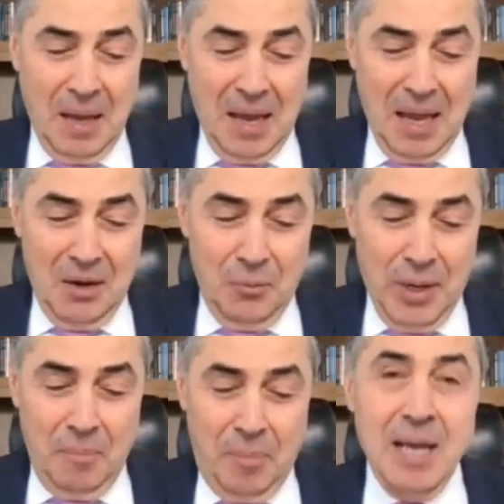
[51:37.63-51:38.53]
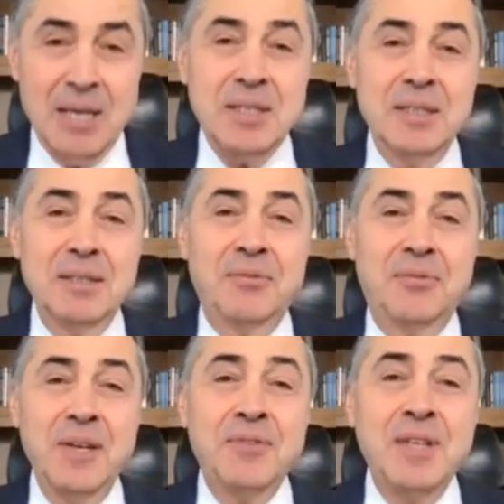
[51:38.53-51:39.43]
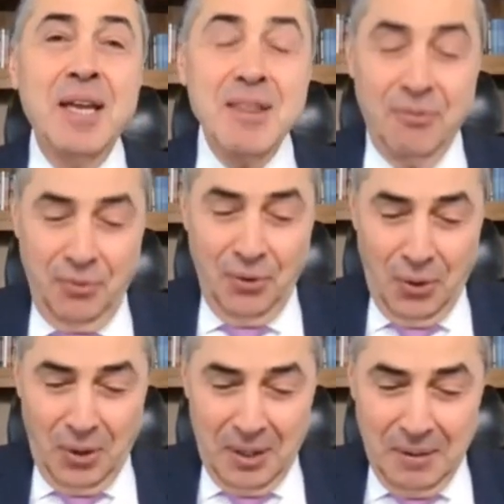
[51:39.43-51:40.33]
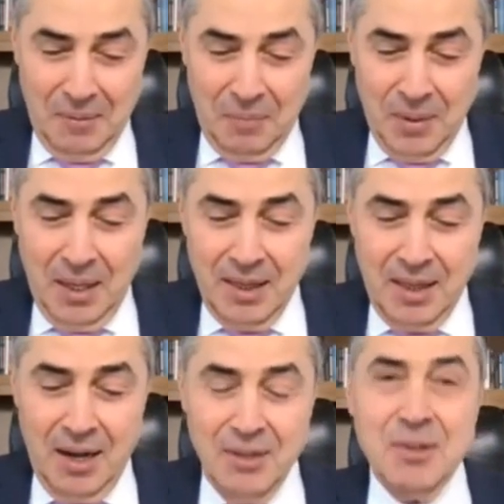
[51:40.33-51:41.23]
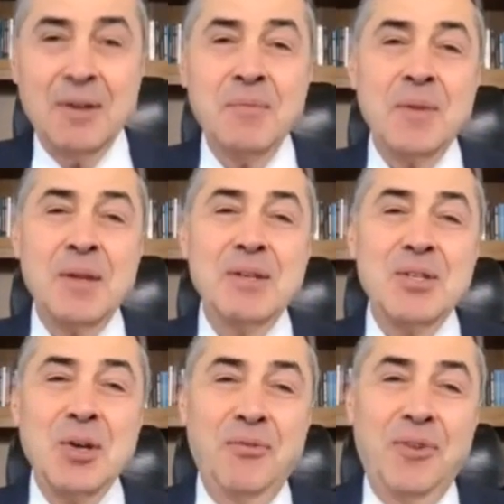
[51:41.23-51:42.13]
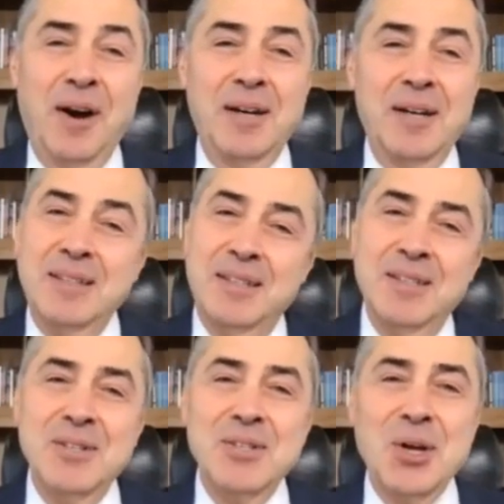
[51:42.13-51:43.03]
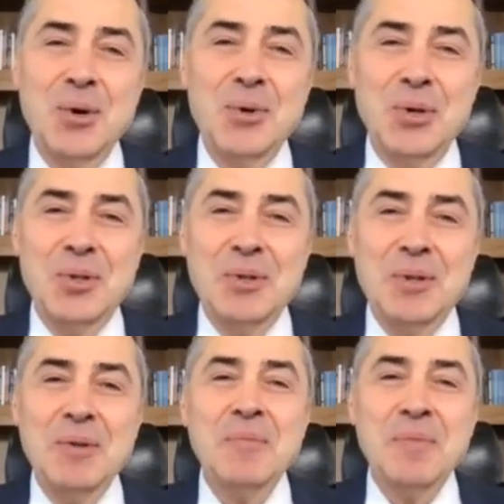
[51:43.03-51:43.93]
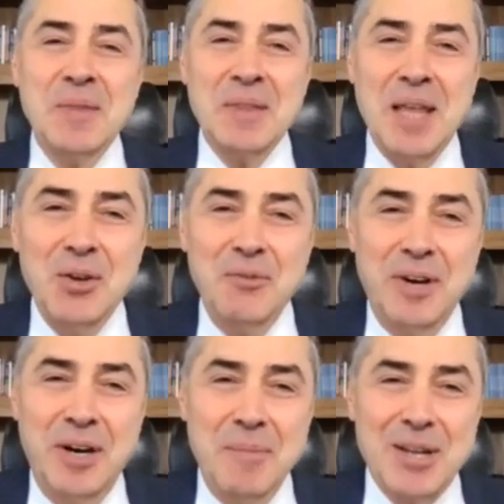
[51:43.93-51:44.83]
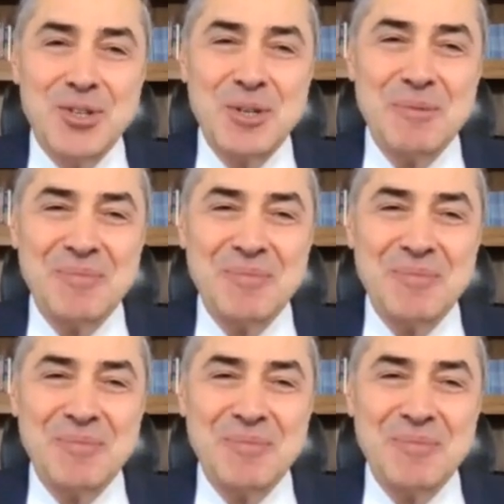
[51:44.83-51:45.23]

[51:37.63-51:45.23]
and when passing the 15th floor, he thought, so far, so good. Thank you very much.